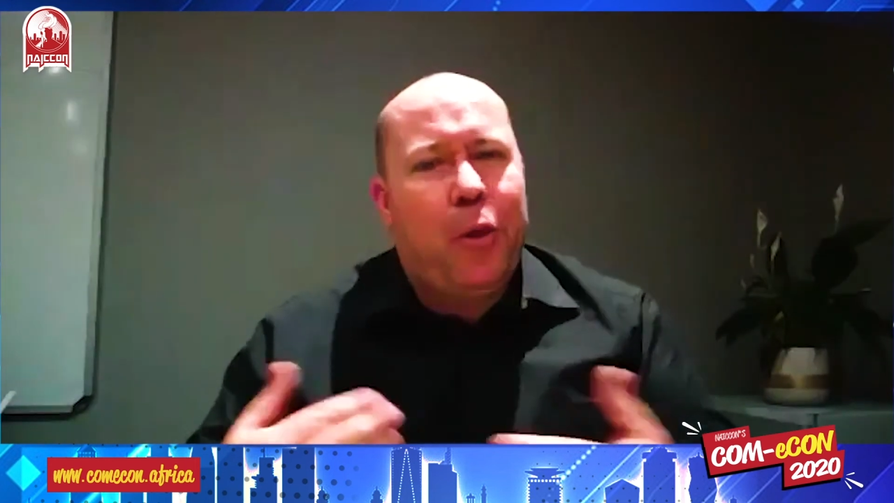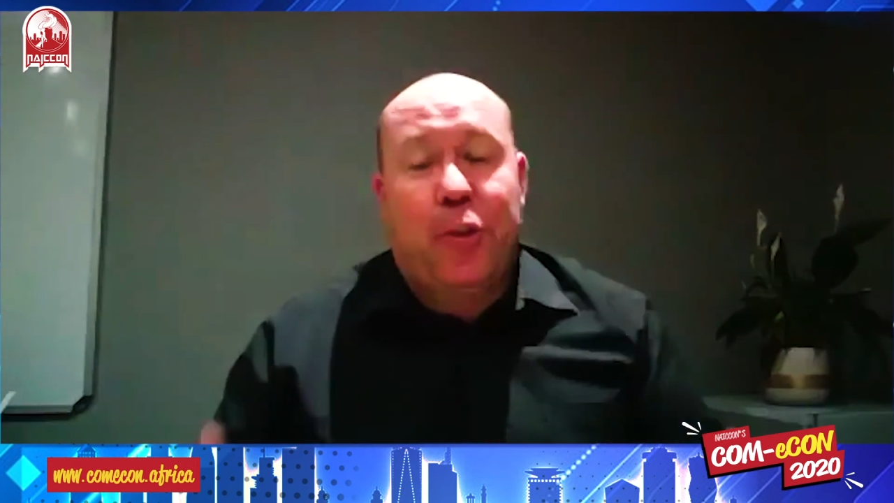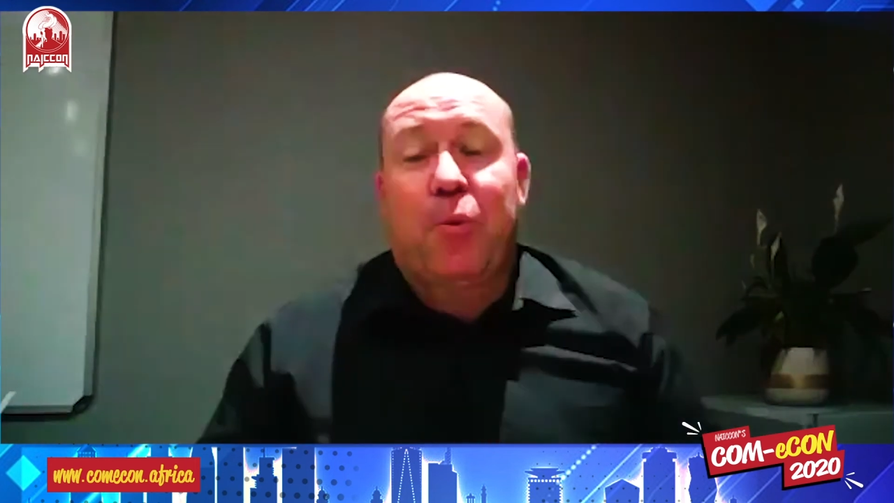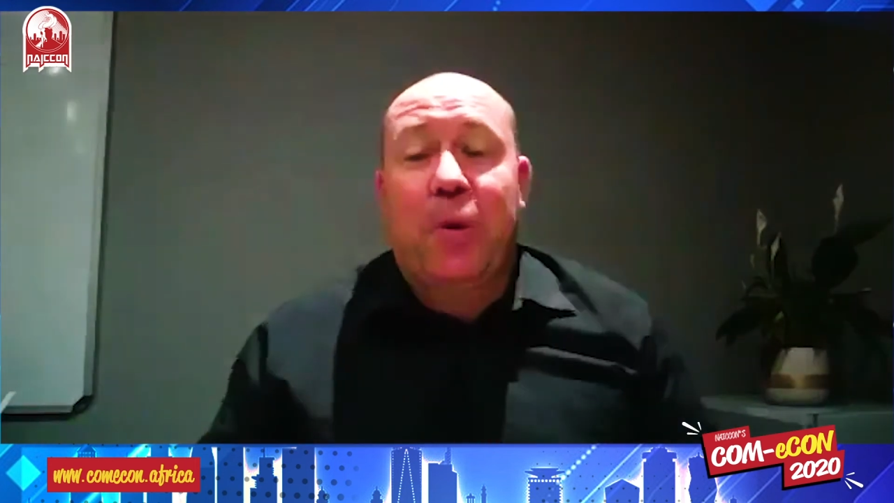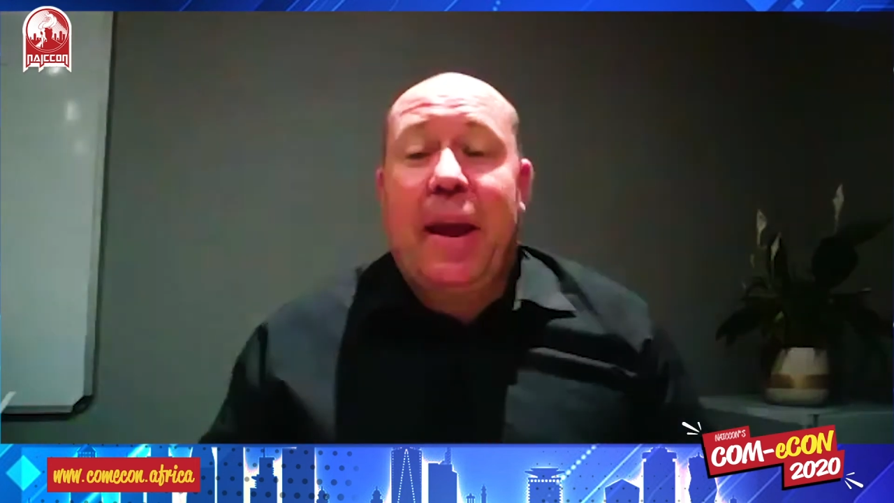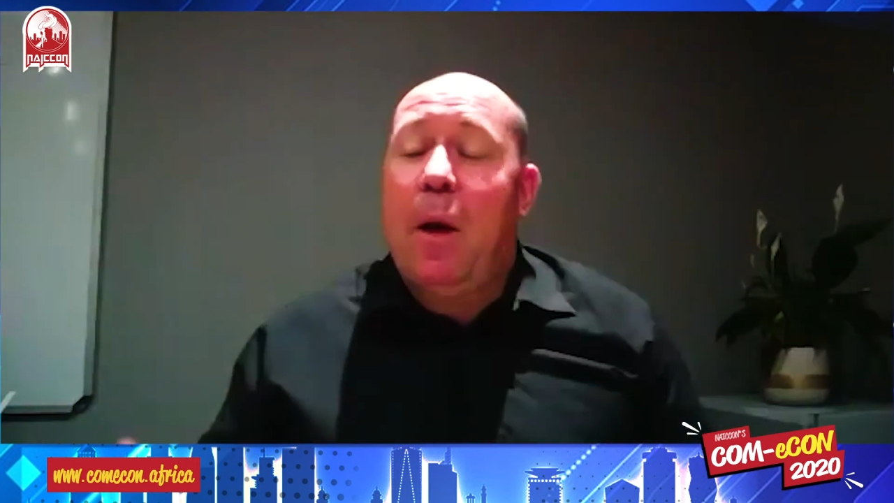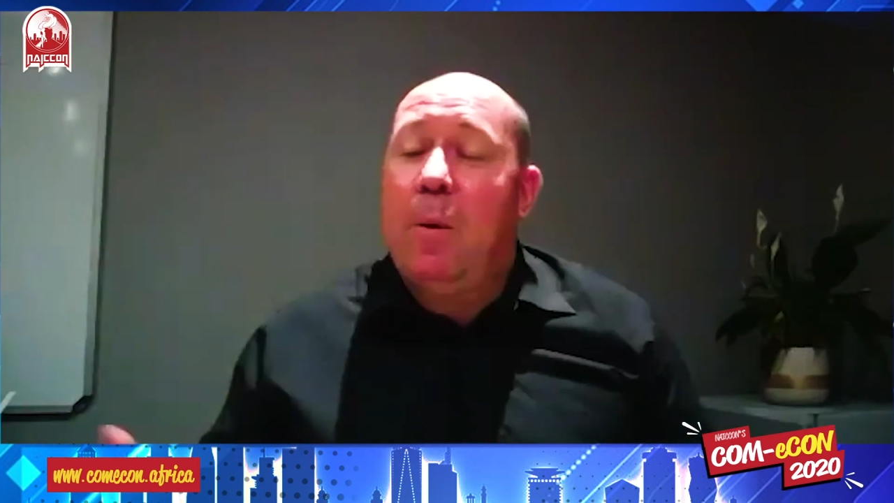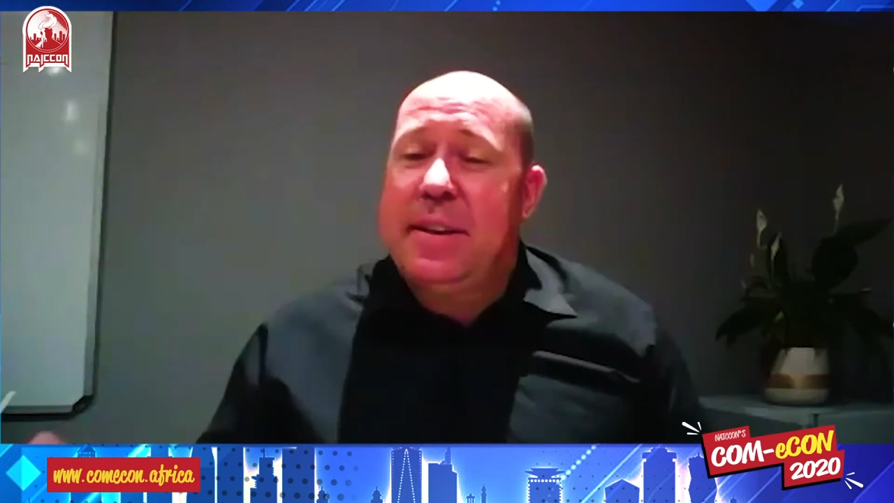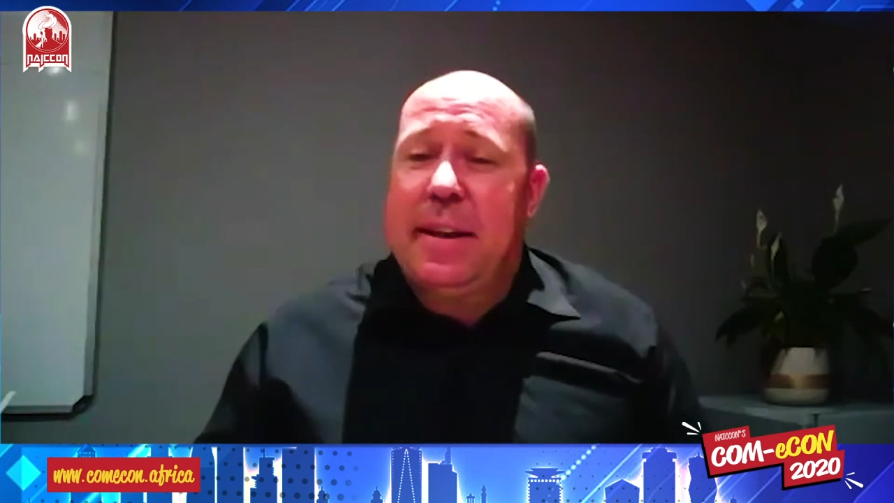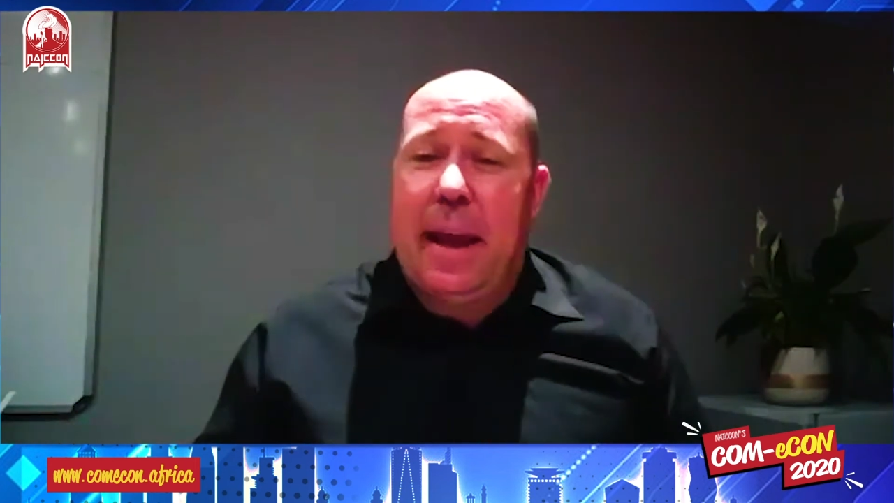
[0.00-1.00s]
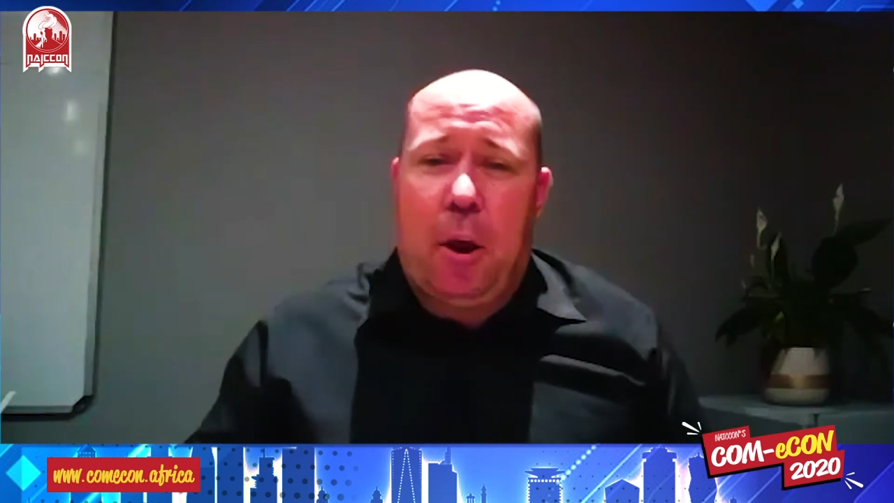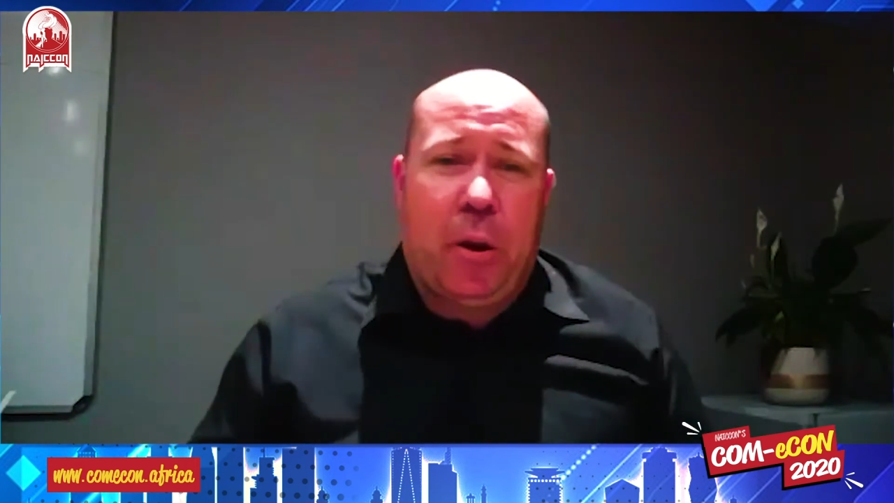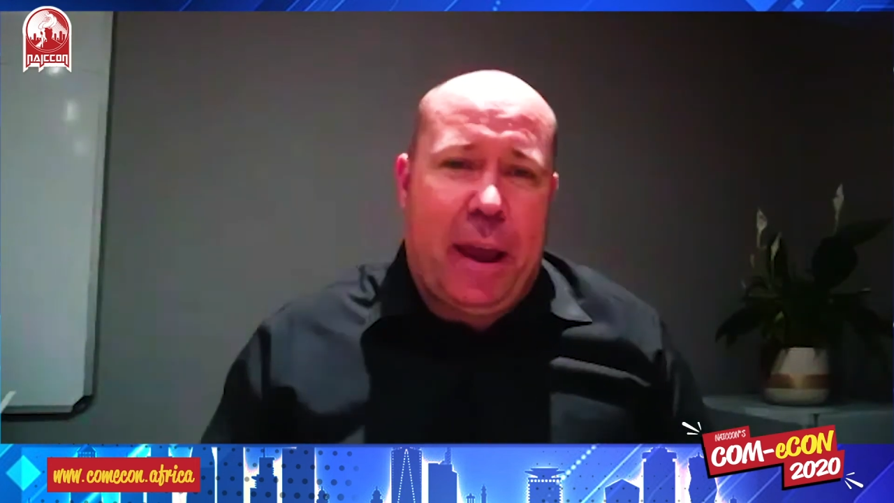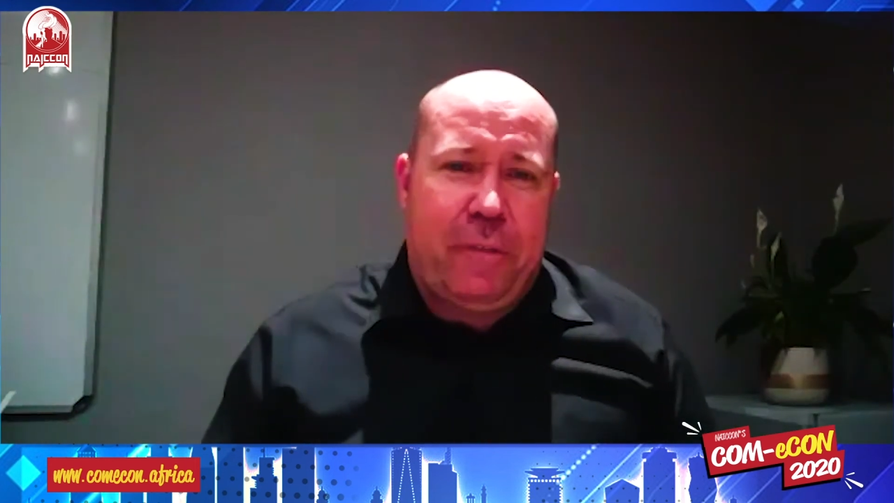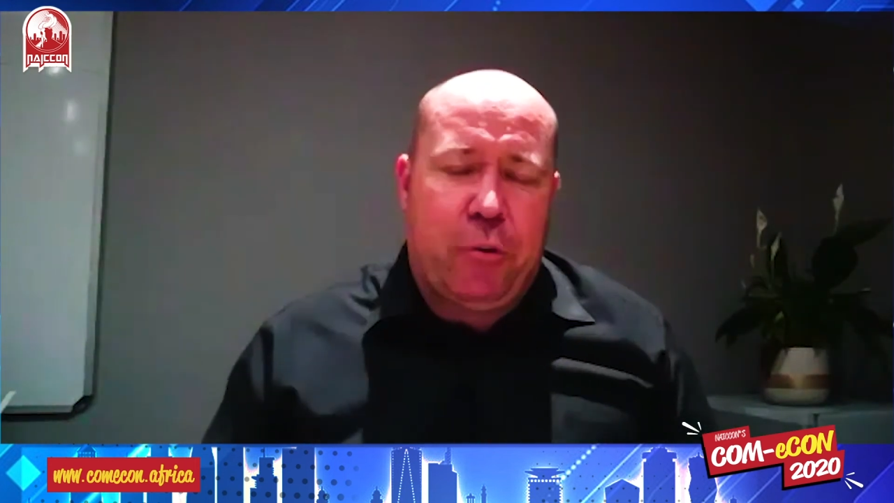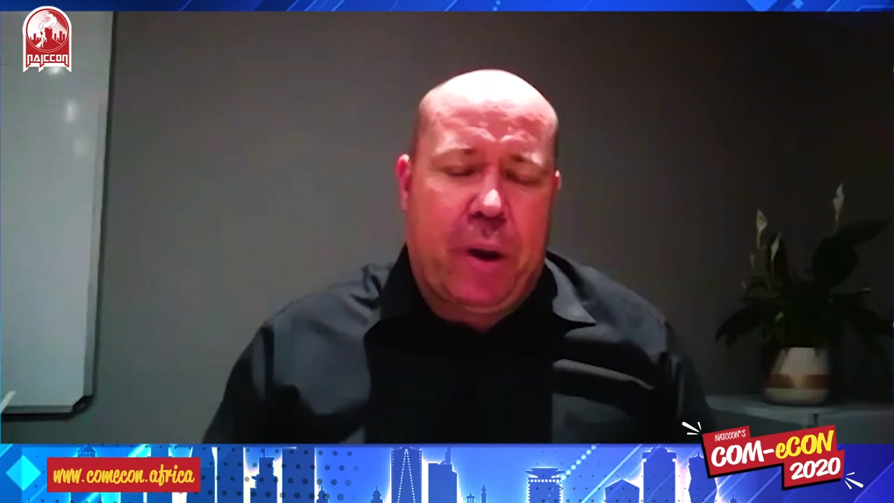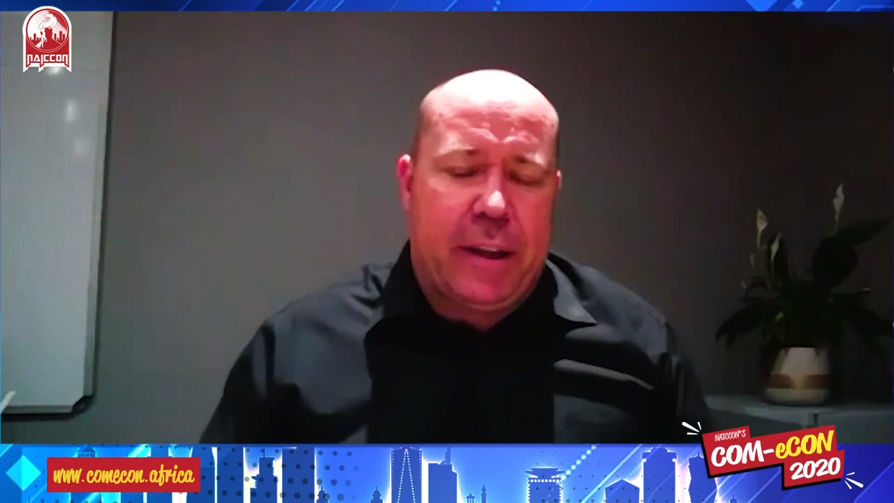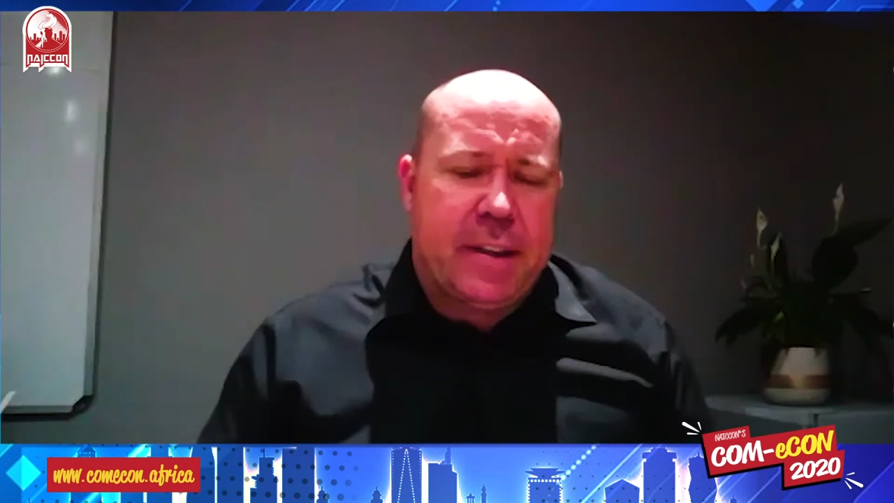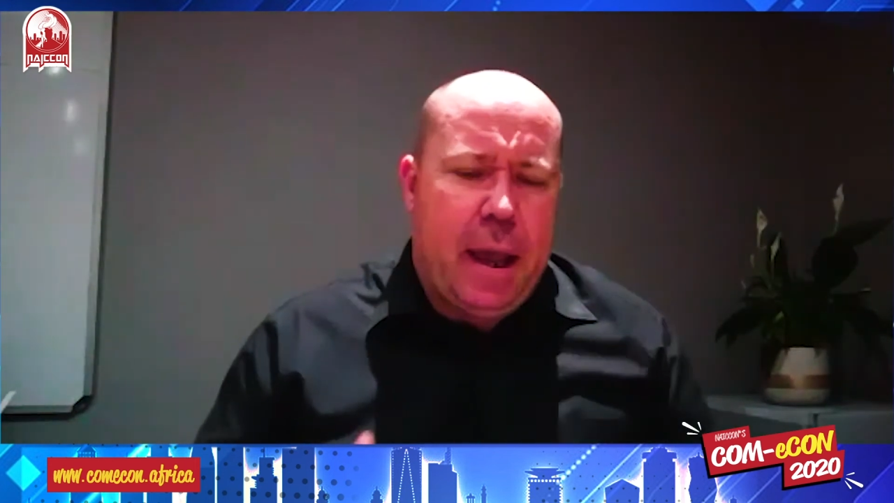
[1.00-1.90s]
3 hours a day on life drawings.